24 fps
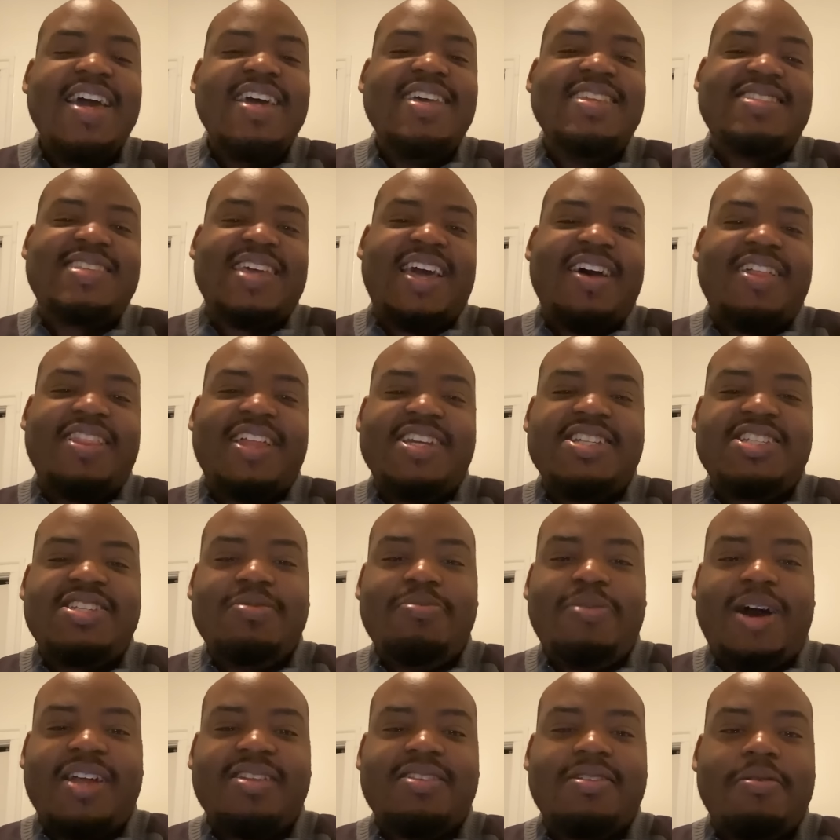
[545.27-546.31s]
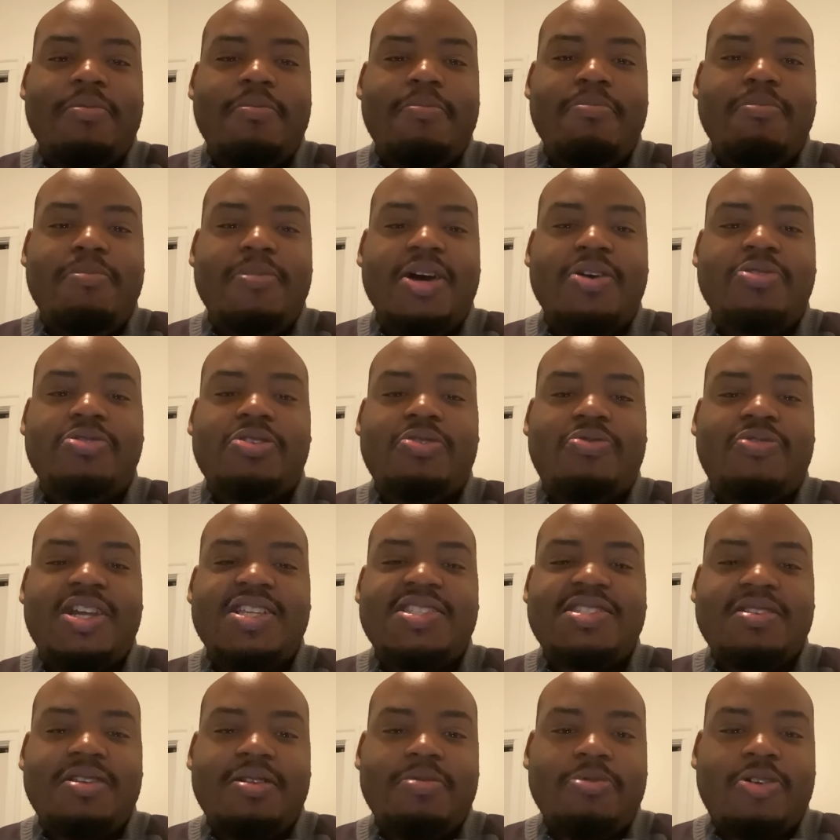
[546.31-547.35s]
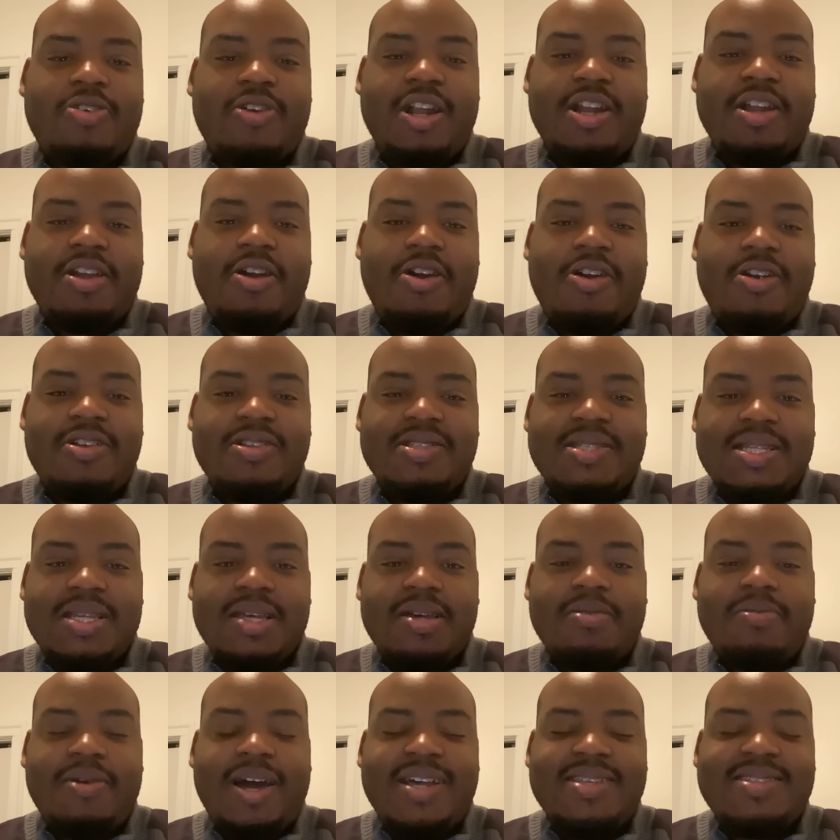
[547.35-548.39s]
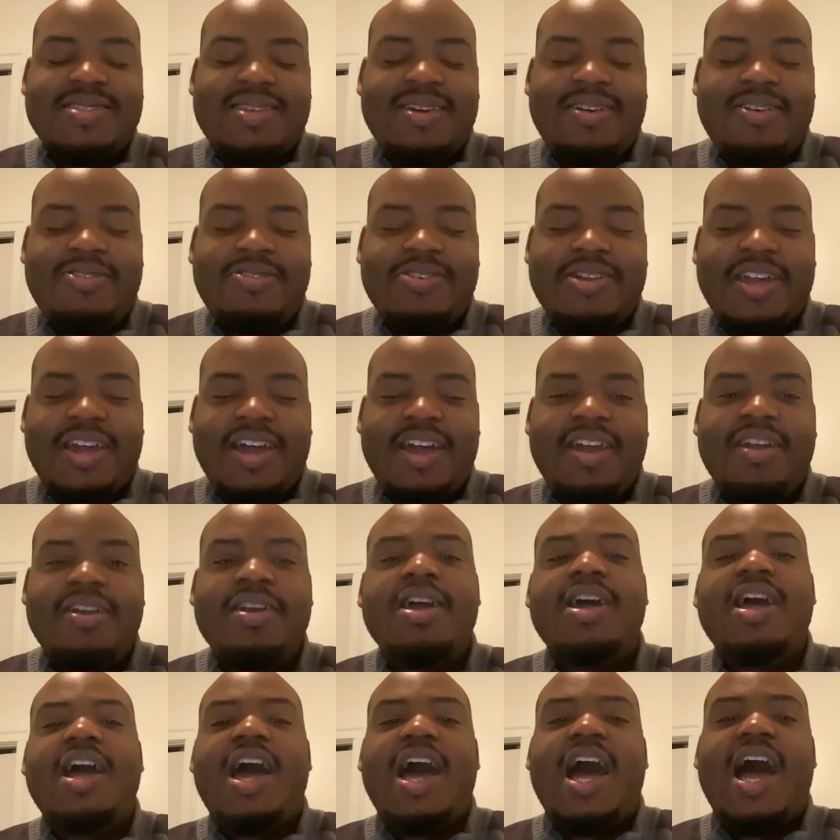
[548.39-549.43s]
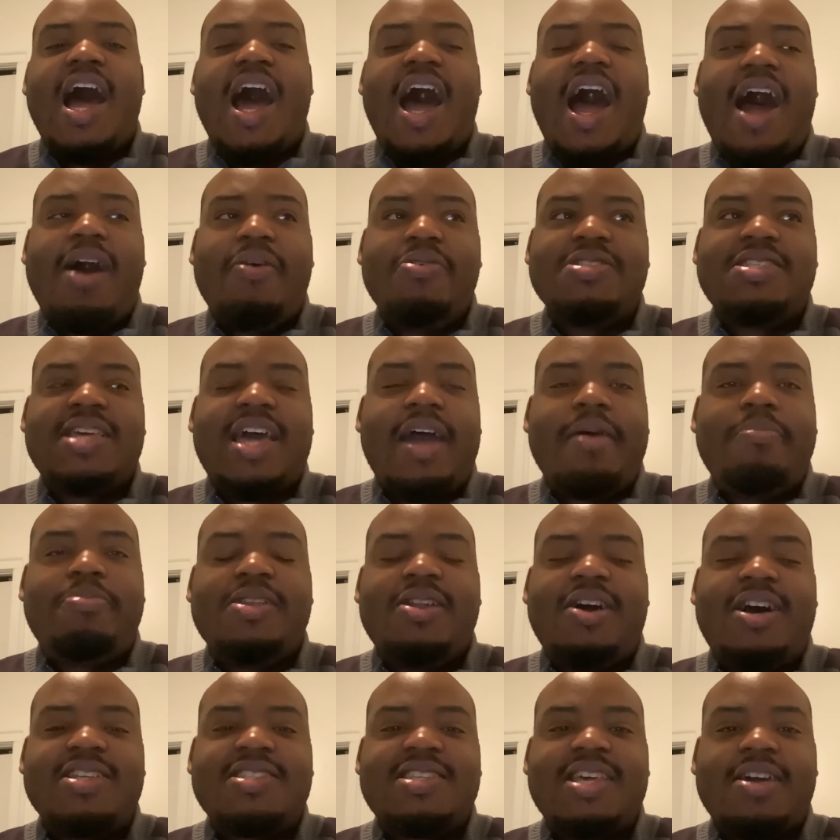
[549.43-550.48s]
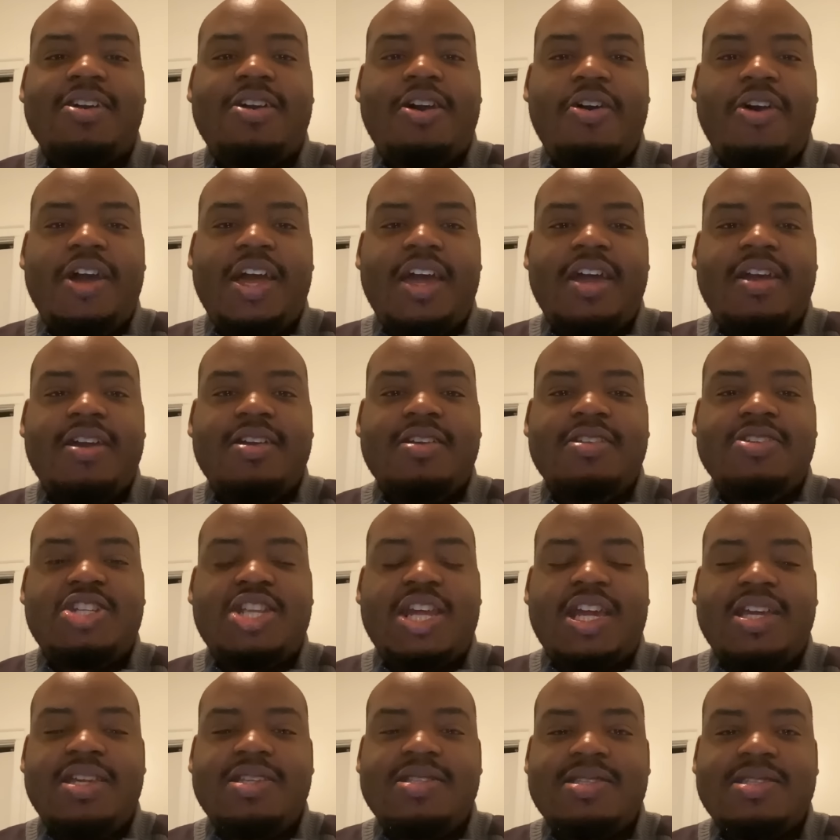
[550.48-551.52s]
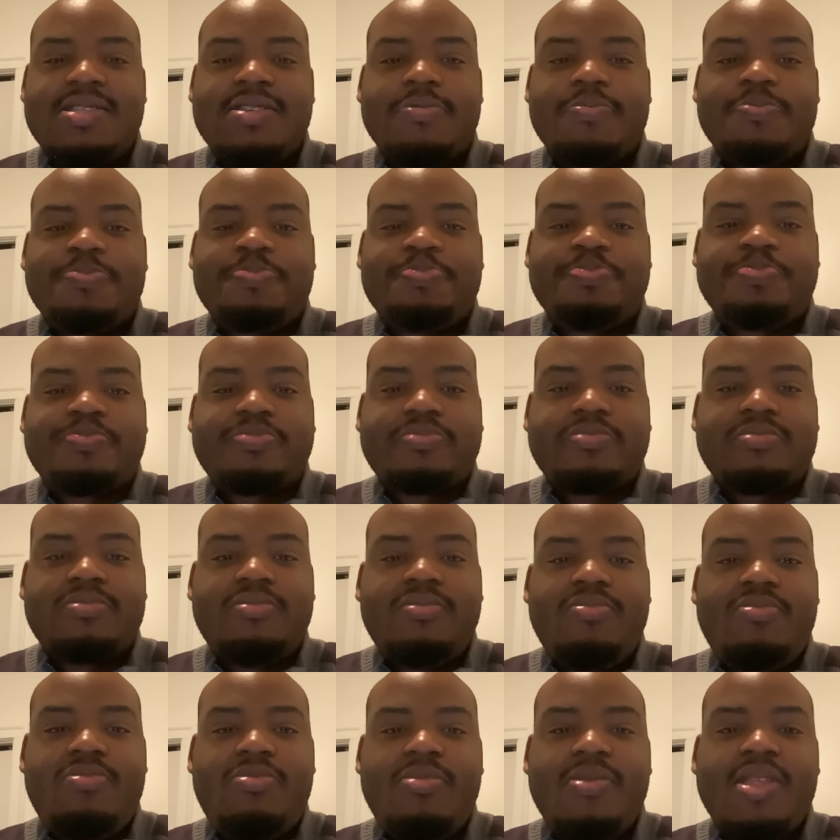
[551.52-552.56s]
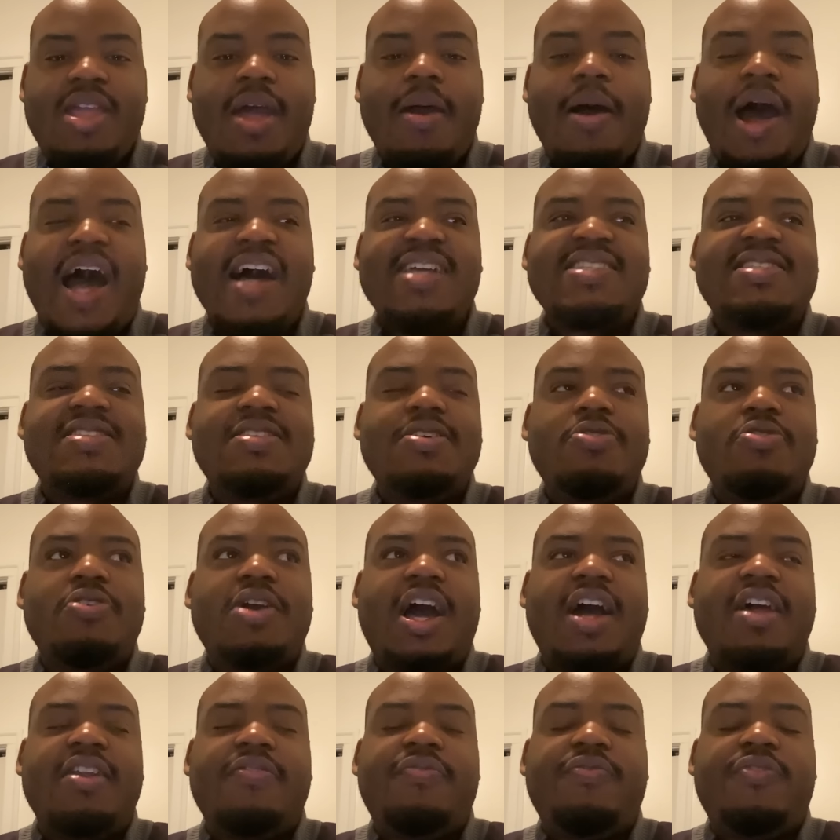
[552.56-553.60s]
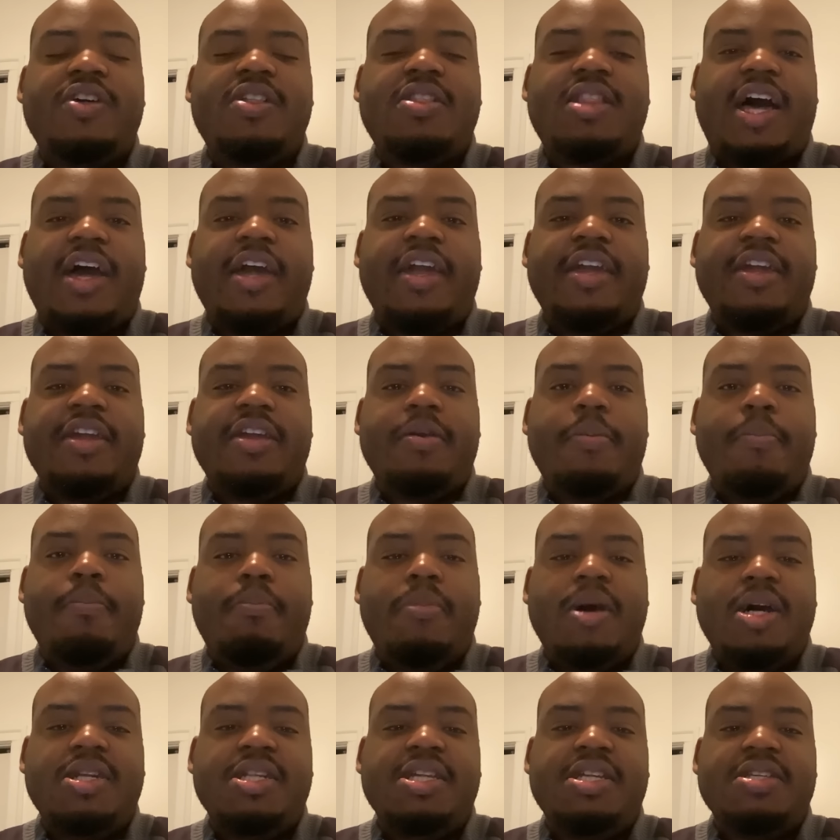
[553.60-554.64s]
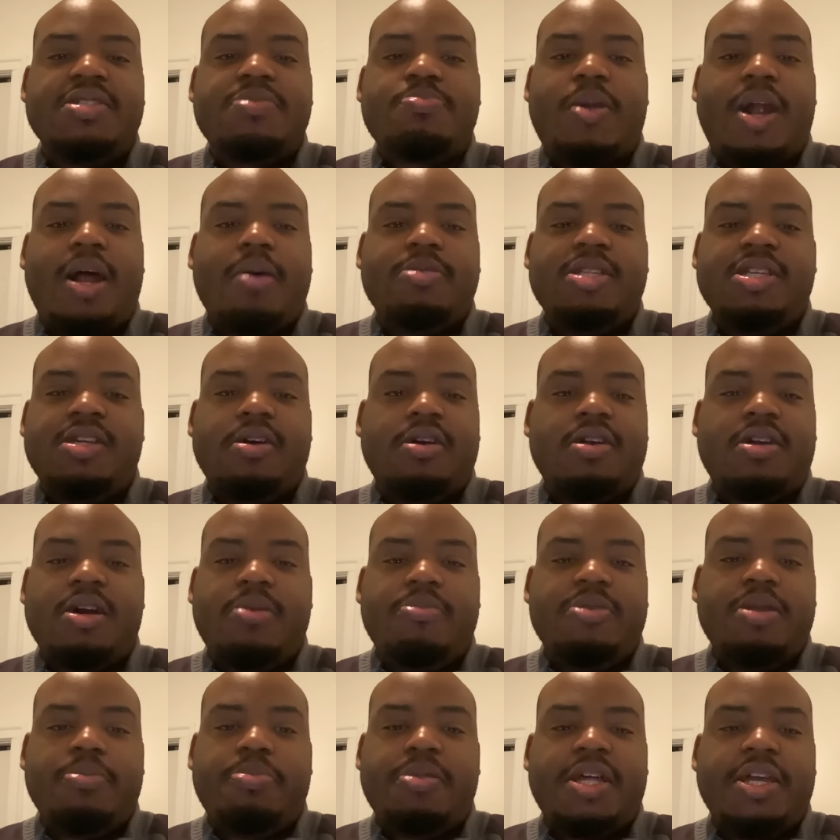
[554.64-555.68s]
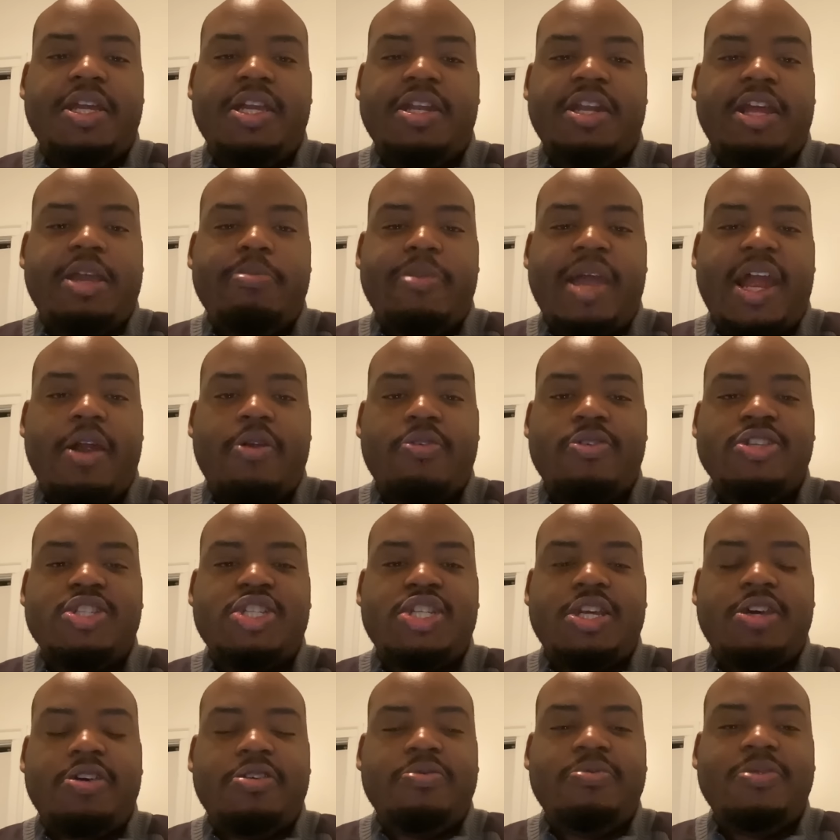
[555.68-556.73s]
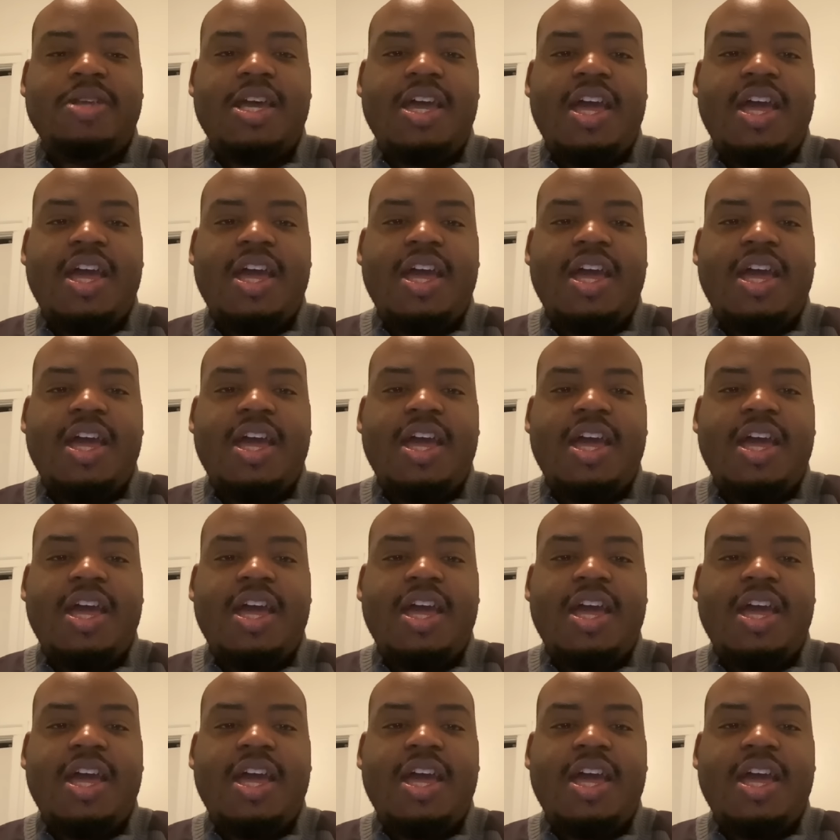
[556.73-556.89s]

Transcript: Sound like she about to melt the rest of them credit cards up. I said, okay. I was happy, though. I said, go ahead, Chase. I still kind of feel like money is probably going to come into play in their marriage, though.